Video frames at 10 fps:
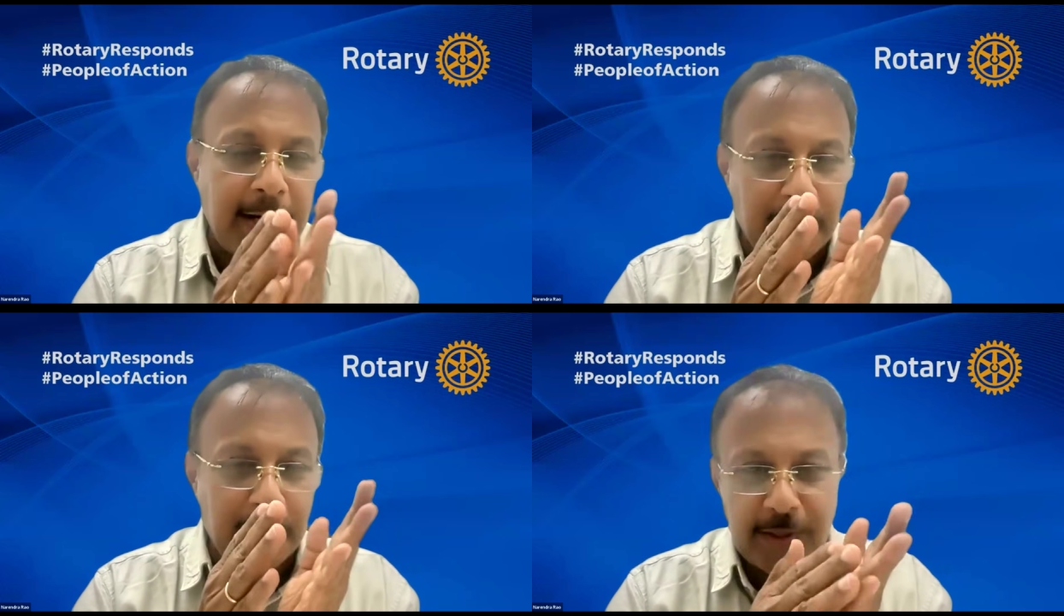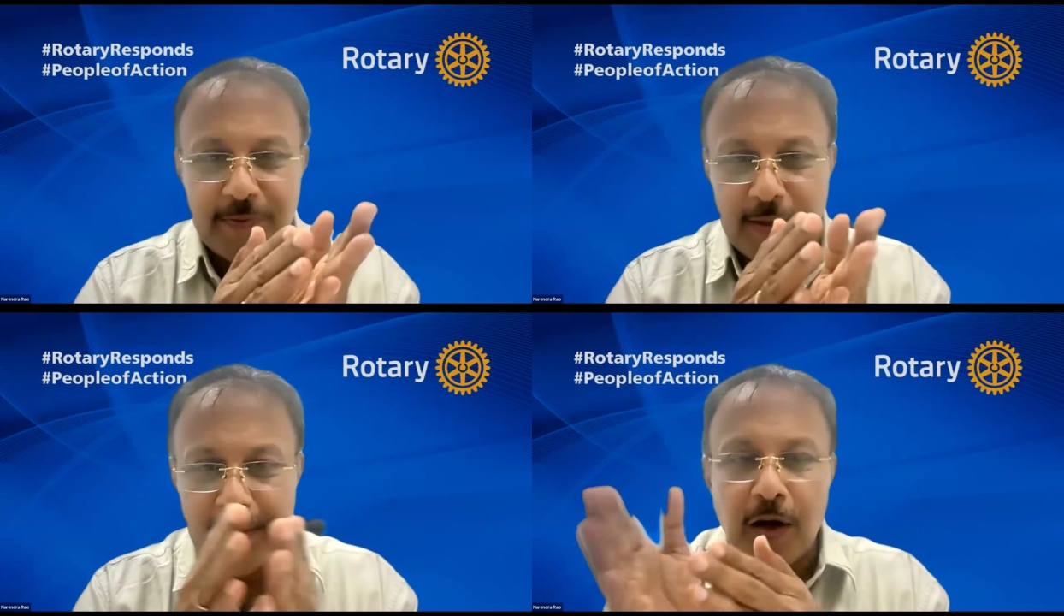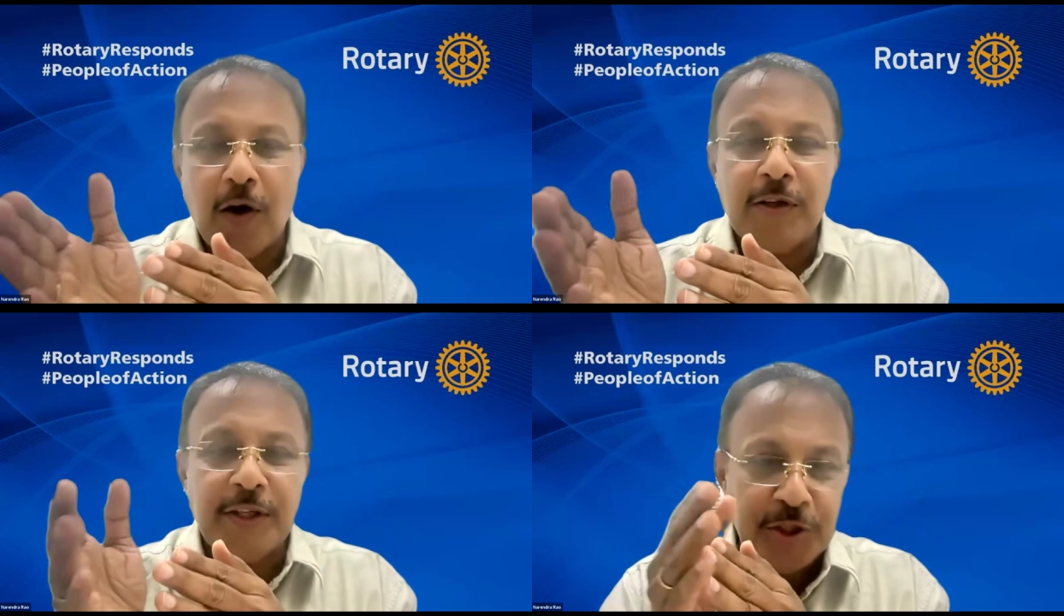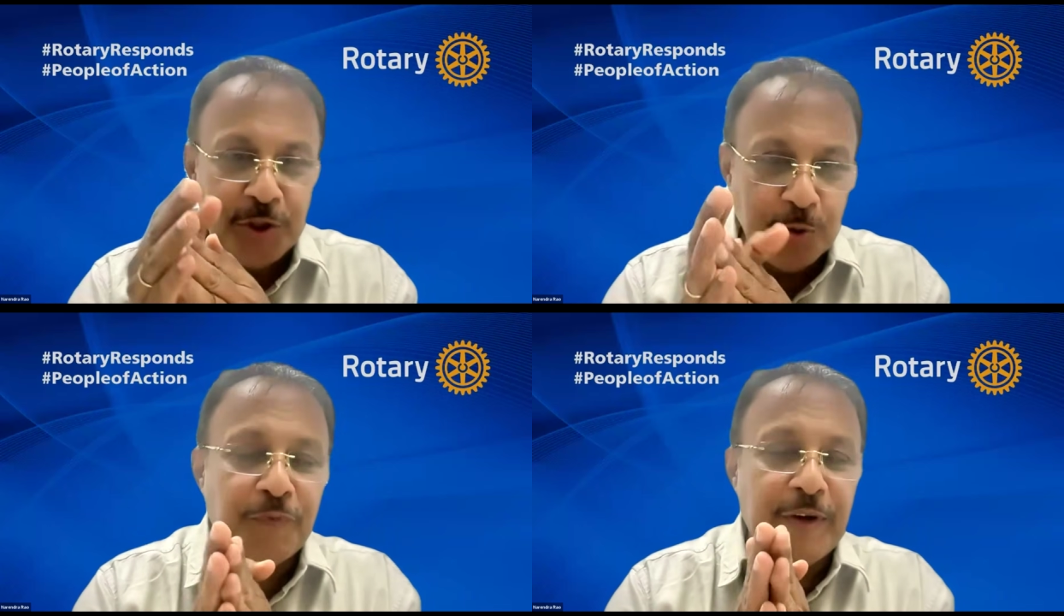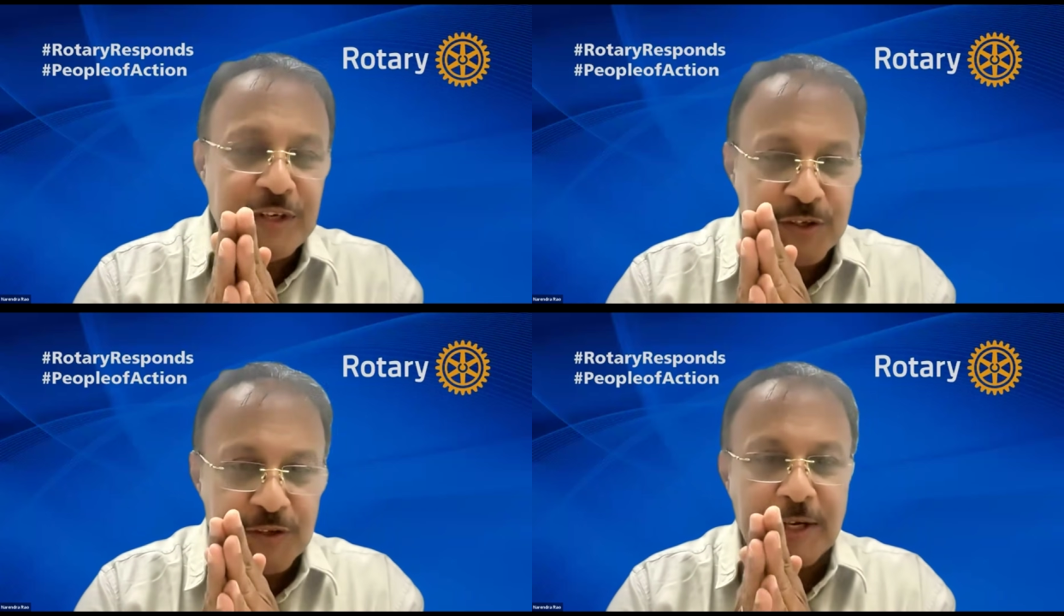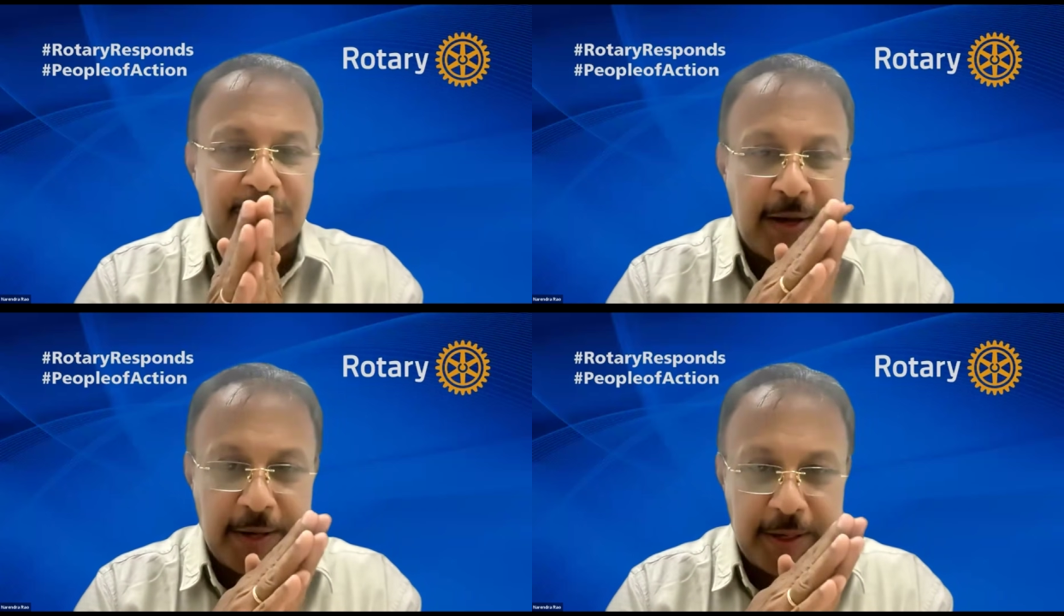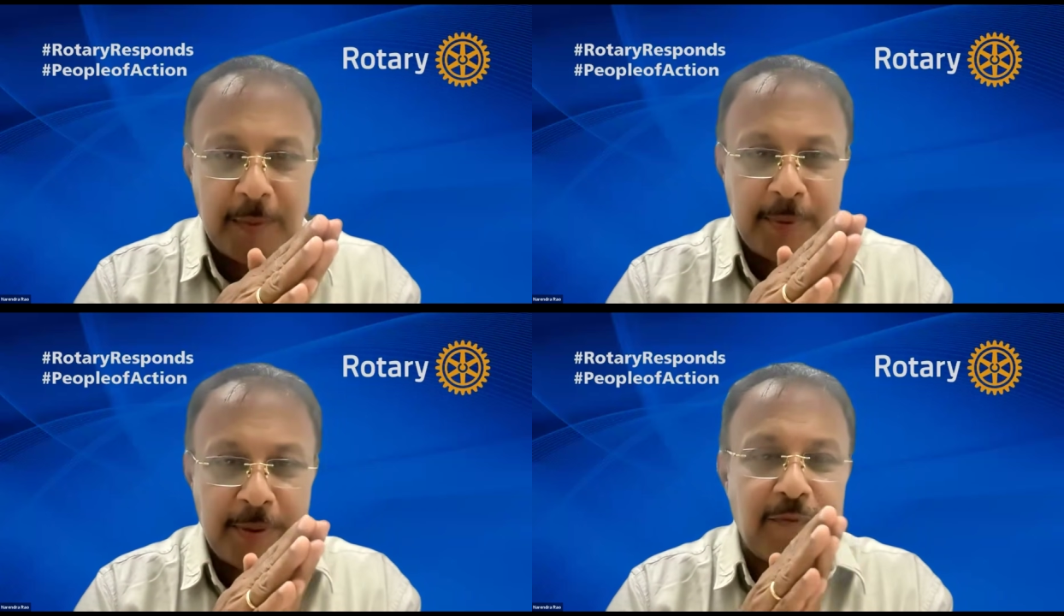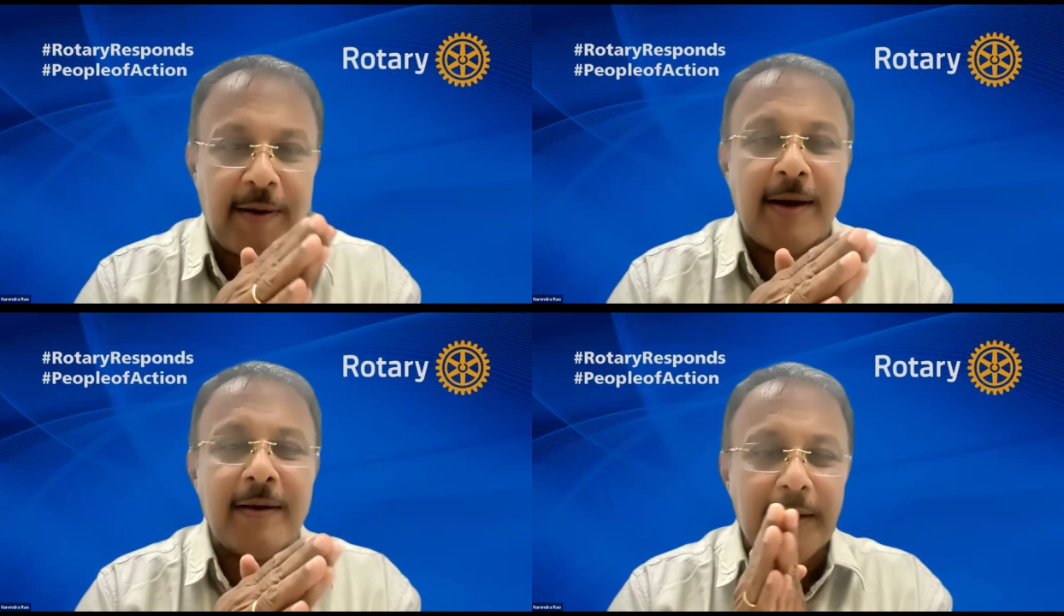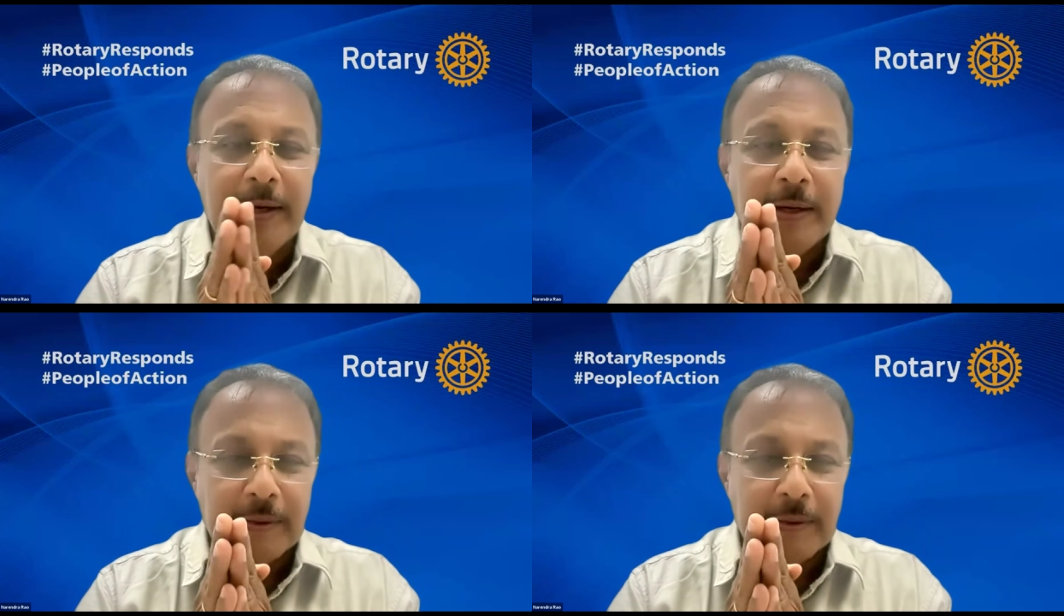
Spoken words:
and plus all the new features that we enabled, where